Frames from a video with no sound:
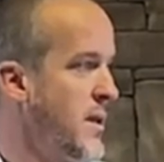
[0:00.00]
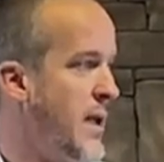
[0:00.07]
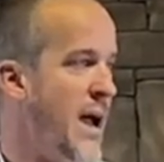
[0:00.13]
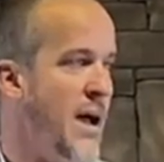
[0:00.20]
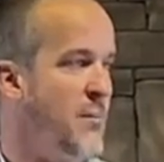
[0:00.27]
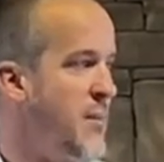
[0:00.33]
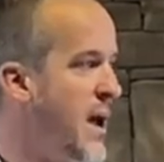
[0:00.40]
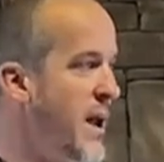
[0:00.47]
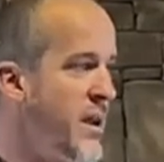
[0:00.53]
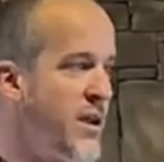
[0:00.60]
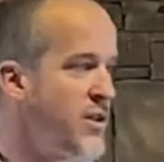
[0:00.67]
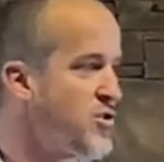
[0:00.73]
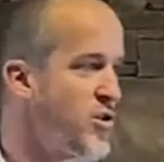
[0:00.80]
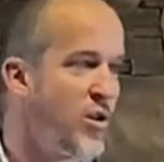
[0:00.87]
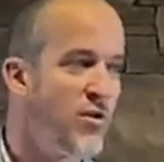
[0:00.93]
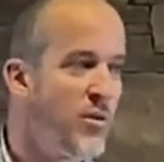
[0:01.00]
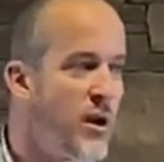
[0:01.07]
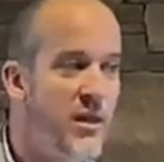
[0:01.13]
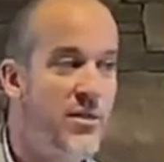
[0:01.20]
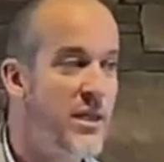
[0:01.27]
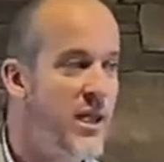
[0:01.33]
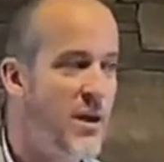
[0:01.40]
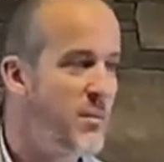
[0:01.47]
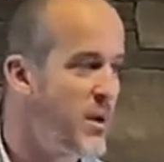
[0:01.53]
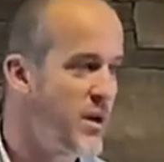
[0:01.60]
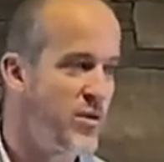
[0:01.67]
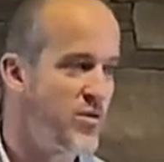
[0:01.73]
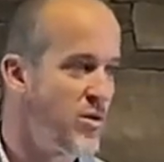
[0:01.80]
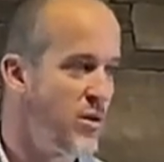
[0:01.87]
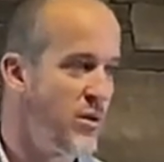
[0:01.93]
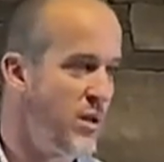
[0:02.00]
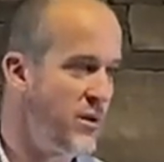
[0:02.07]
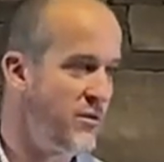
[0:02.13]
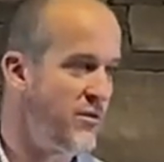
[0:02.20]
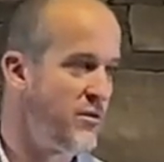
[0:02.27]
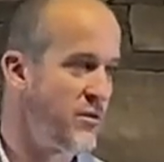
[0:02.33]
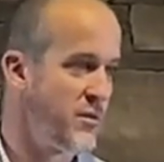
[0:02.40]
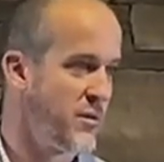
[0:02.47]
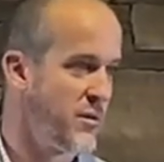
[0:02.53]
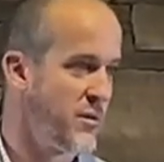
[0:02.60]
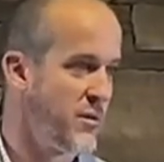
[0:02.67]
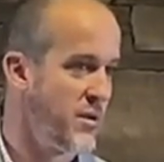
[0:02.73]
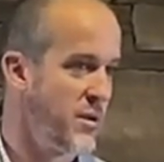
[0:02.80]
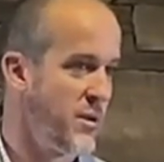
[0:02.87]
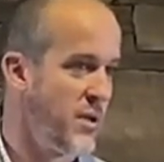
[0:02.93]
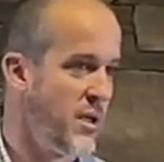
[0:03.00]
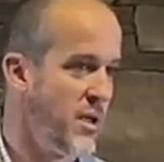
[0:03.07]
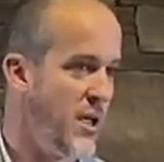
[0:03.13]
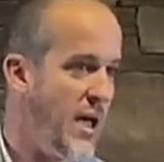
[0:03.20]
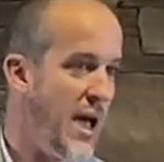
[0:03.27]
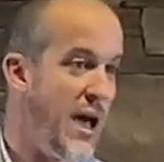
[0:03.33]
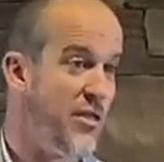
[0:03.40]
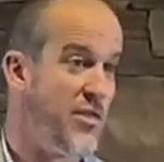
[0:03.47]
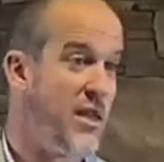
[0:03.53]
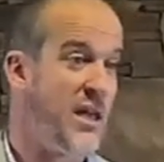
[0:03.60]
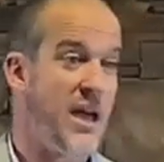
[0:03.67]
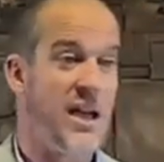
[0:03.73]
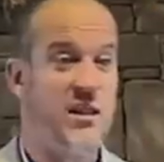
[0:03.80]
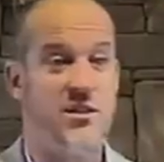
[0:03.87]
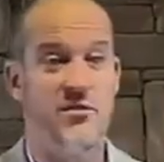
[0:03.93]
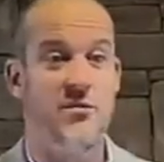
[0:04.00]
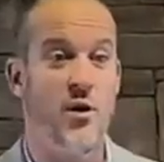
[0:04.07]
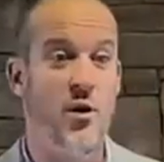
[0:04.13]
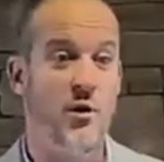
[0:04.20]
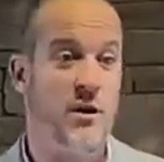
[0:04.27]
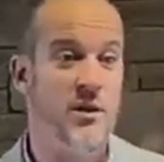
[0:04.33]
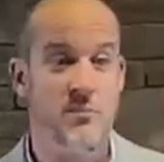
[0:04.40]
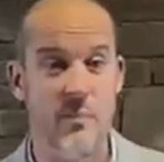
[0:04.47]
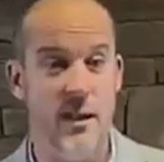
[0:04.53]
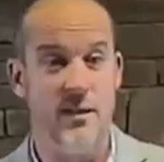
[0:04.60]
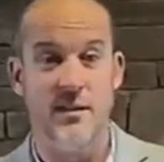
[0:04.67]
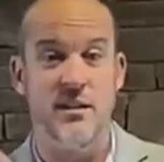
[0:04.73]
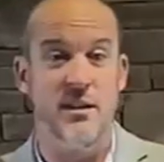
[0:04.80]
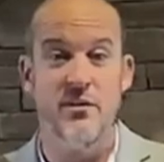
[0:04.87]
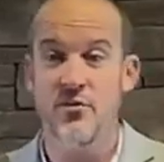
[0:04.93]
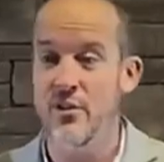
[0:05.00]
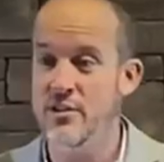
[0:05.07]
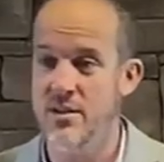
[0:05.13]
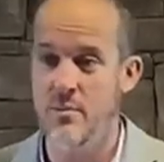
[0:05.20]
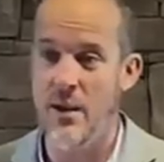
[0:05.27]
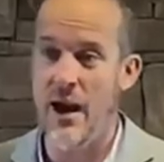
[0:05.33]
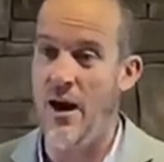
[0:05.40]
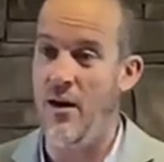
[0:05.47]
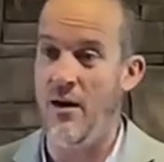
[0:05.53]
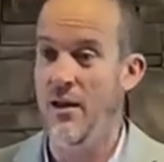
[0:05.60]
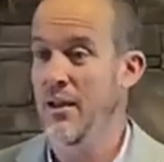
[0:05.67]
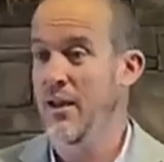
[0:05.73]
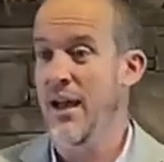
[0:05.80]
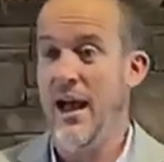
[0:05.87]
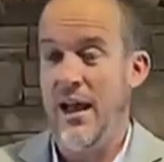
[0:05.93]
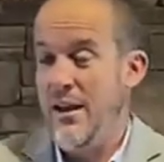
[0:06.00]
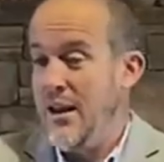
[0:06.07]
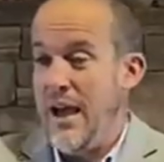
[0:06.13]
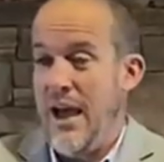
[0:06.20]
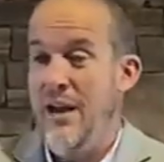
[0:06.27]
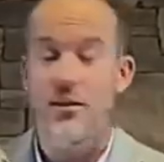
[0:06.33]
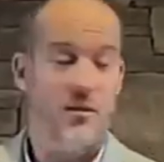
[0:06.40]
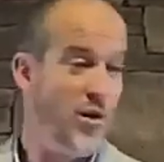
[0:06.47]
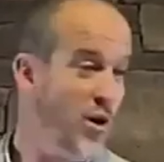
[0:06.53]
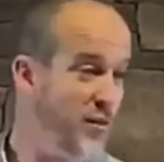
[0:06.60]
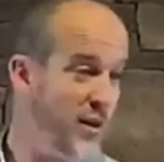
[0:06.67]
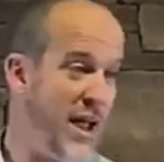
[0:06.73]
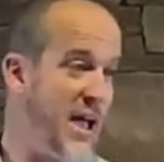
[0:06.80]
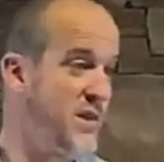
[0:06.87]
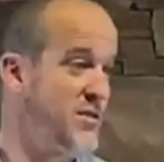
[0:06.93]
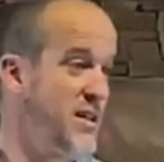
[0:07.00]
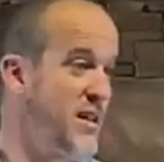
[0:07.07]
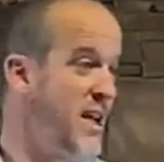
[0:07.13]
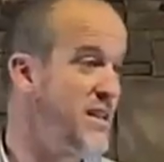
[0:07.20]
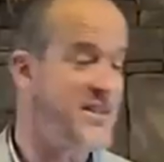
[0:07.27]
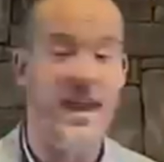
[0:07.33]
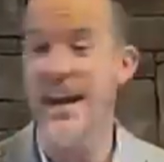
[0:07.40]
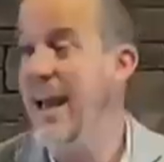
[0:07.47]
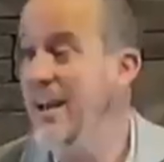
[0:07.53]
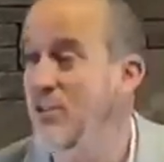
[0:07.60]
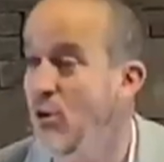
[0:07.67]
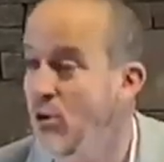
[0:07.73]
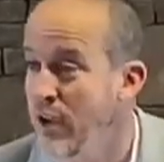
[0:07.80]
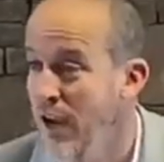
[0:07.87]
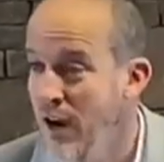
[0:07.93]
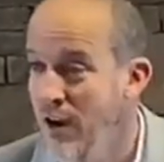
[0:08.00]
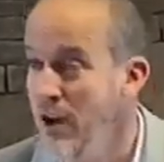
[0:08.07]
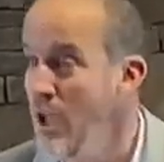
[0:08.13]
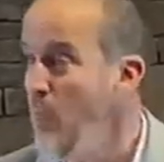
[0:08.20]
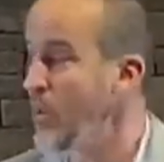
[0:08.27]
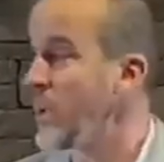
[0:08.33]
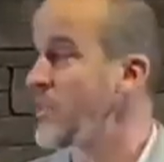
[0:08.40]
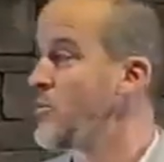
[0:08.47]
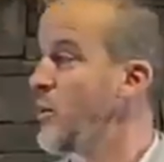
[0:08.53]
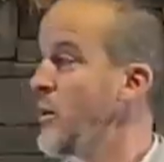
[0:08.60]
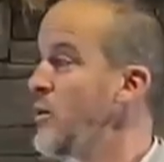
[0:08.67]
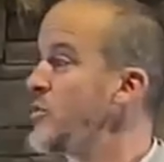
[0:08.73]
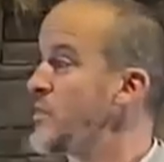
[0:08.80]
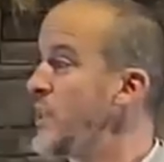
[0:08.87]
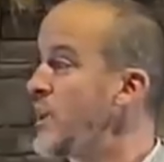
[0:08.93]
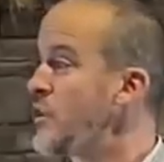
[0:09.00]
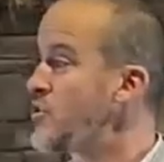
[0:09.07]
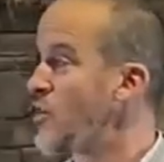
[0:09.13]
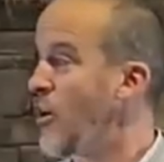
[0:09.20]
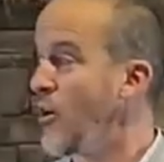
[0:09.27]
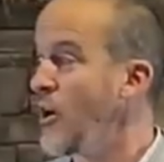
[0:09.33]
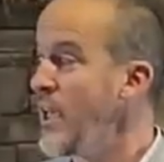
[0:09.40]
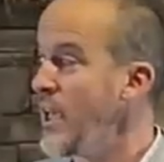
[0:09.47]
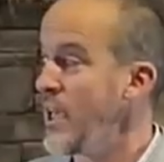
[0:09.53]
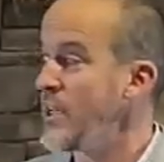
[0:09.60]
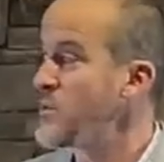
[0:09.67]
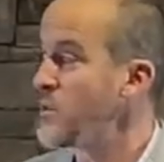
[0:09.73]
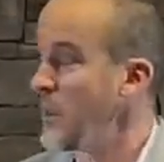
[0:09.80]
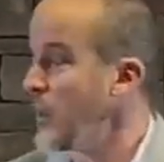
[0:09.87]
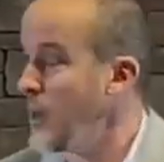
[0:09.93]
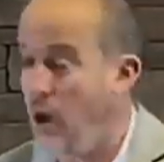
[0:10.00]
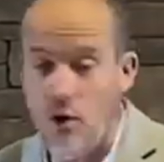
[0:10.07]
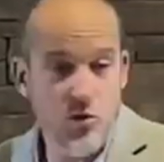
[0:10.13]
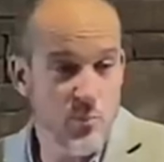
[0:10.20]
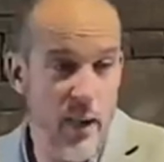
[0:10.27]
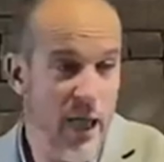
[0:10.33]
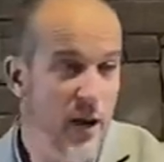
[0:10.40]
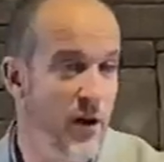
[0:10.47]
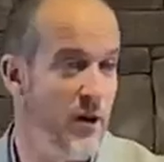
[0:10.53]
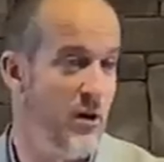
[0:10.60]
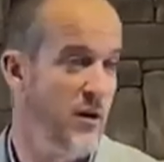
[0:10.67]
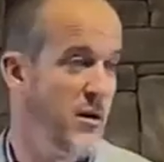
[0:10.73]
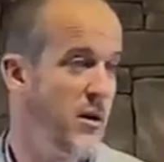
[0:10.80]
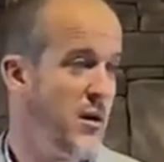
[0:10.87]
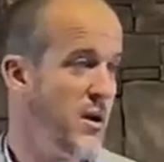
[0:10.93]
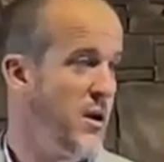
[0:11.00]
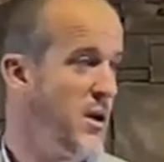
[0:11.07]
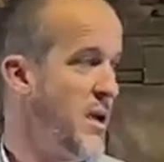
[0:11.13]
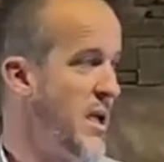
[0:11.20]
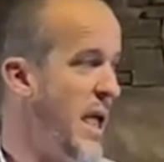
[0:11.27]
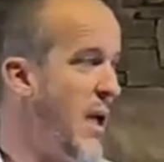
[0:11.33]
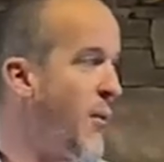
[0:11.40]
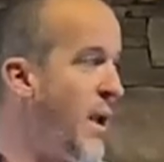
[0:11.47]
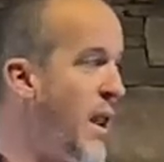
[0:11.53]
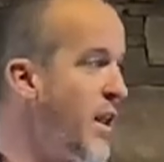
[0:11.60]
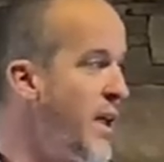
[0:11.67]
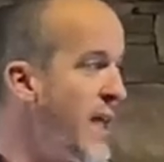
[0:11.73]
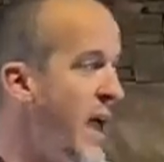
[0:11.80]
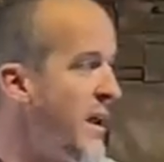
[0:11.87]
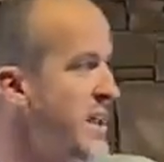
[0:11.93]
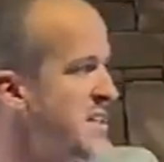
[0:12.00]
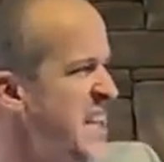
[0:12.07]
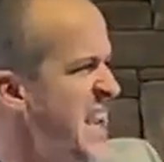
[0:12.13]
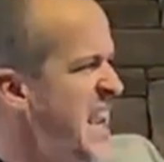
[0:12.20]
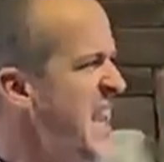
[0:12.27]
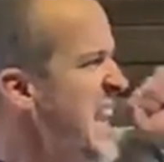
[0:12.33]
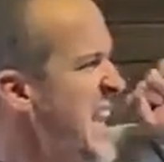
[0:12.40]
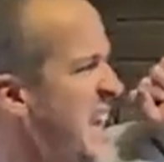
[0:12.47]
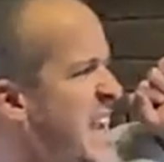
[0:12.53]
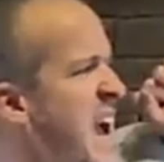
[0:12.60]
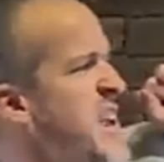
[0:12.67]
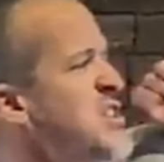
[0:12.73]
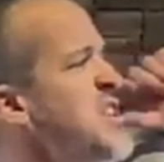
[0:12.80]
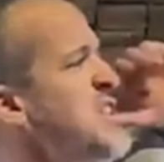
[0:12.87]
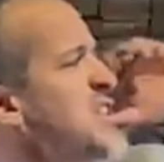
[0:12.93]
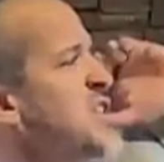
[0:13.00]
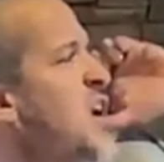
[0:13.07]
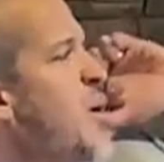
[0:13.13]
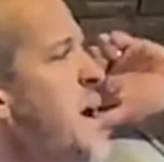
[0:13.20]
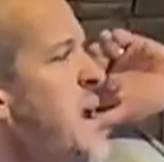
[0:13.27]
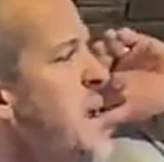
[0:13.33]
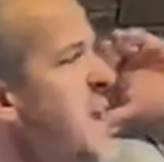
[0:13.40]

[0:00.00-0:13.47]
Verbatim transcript: I'm not in control of what I think I'm in control of. I think I get to vote and it makes a difference somehow. I, I don't know if it actually does, and I don't care because the one who's in control is knows better. And when I look out and I see, gosh, this is going